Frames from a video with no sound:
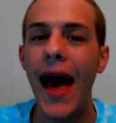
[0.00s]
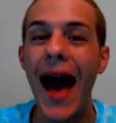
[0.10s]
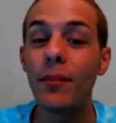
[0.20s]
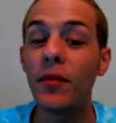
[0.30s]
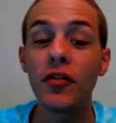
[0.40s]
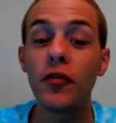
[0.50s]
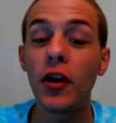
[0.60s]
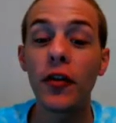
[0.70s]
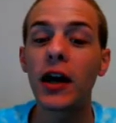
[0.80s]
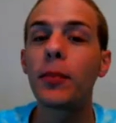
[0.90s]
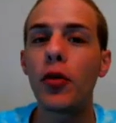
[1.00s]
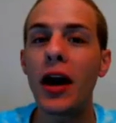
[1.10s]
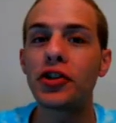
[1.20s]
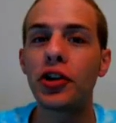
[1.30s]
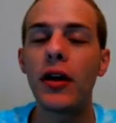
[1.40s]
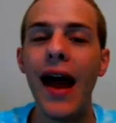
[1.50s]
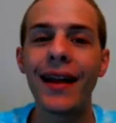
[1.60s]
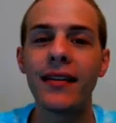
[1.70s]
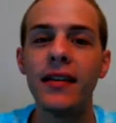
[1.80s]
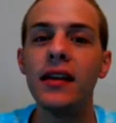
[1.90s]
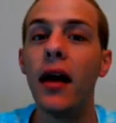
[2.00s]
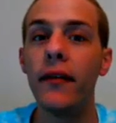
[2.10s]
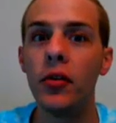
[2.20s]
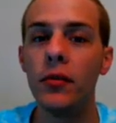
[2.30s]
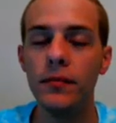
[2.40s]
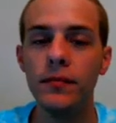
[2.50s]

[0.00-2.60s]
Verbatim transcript: atmospheric pressure at sea level.